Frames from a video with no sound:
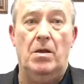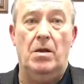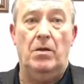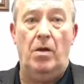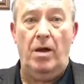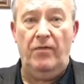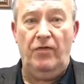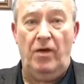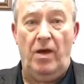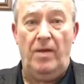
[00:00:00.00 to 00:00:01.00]
lot of
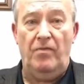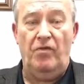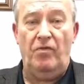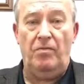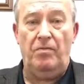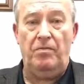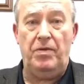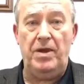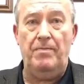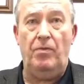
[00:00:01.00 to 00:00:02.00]
times,
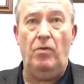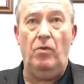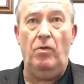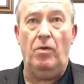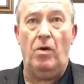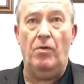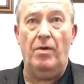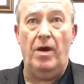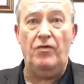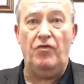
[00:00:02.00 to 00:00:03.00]
people are
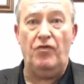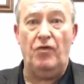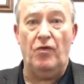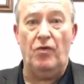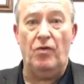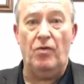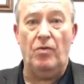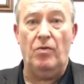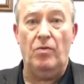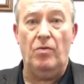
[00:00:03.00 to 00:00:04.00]
not sure
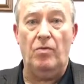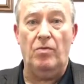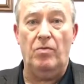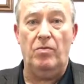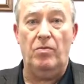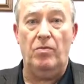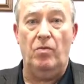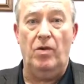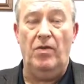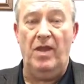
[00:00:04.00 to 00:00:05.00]

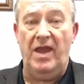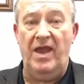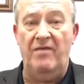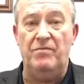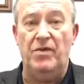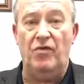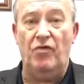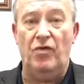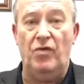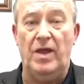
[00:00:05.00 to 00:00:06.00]
when they have been
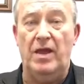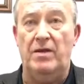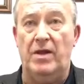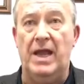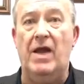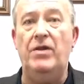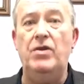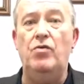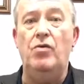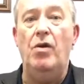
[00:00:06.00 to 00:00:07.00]
sued. How do
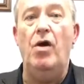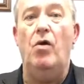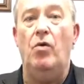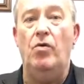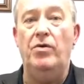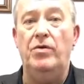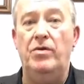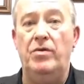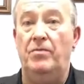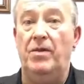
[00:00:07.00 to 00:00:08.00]
you know
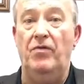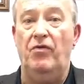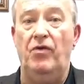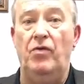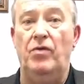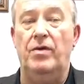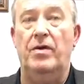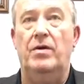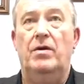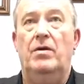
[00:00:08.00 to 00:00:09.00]
you've been sued?
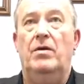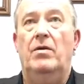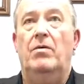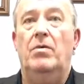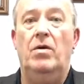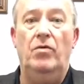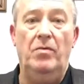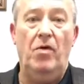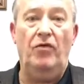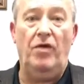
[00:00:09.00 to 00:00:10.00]
Well,
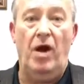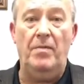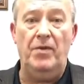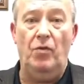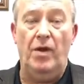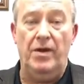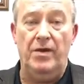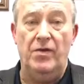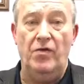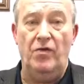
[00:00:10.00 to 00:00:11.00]
the most common way
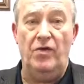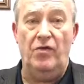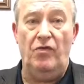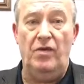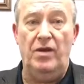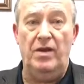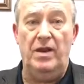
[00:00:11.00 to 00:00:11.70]
is the